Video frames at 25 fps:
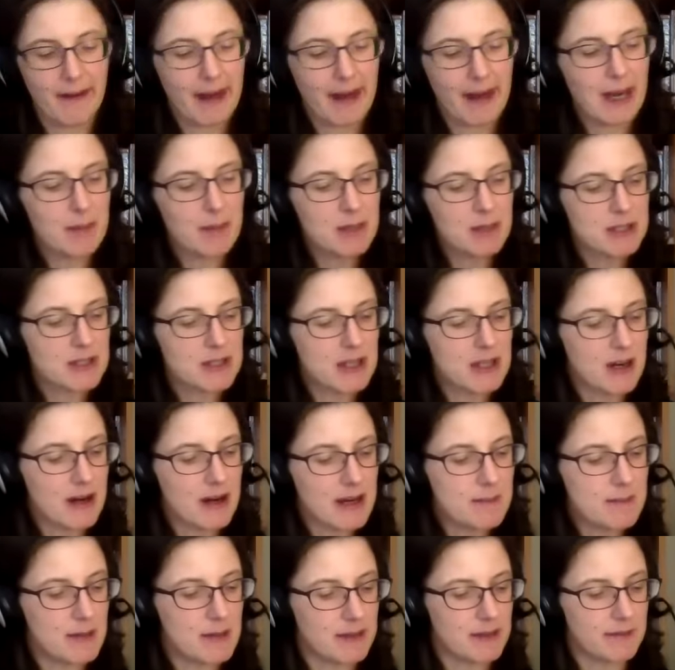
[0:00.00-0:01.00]
How much
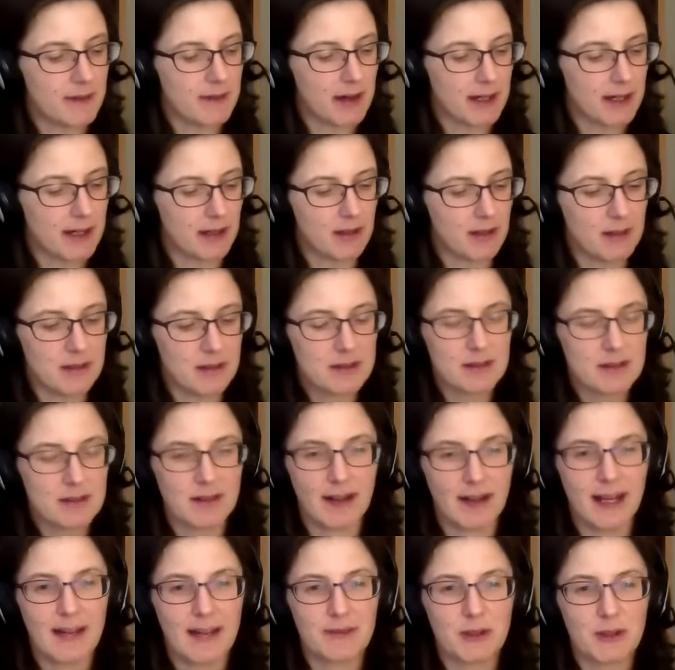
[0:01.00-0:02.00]
time have I got?
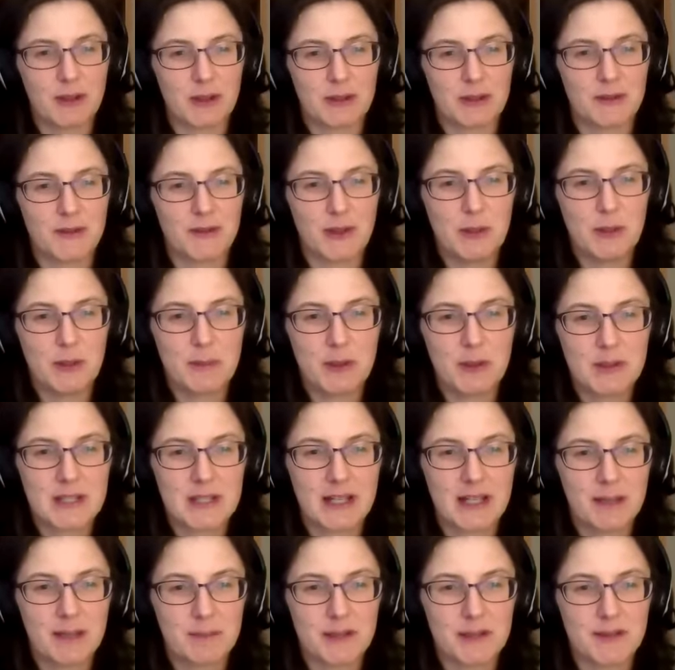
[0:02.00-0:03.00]
I have got a few more
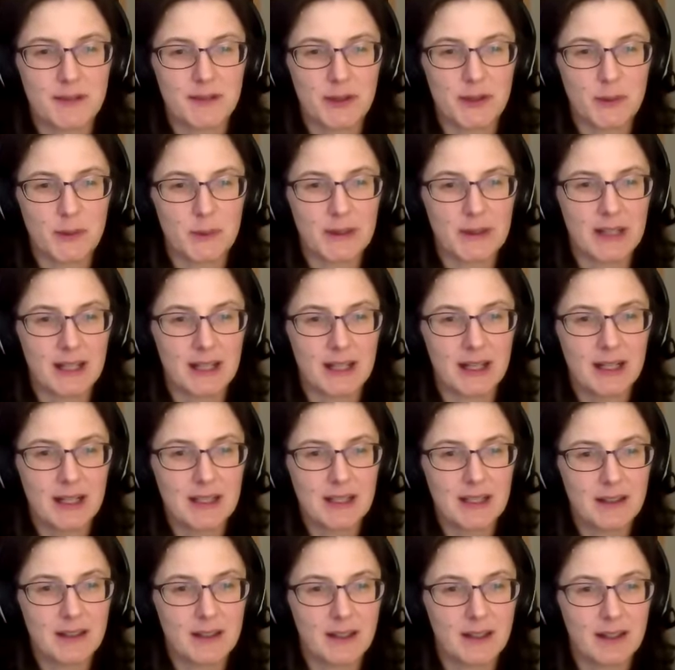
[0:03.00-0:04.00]
tips if you would
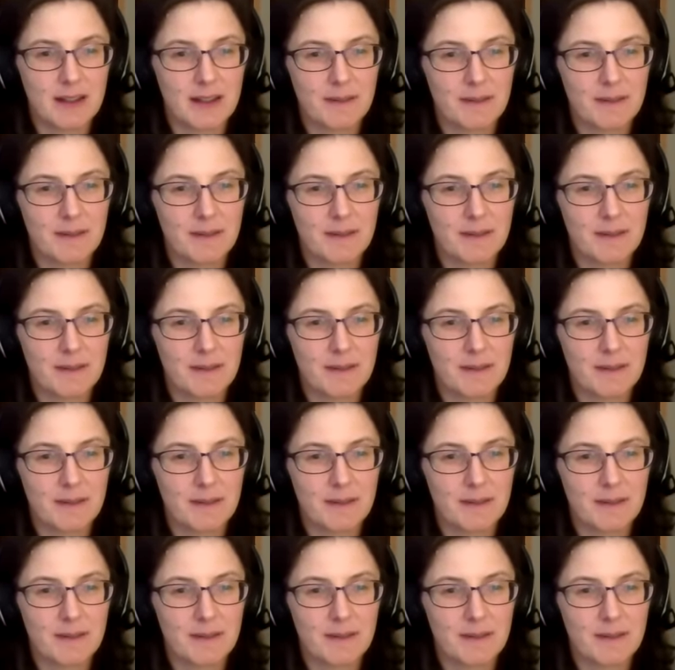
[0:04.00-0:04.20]
like.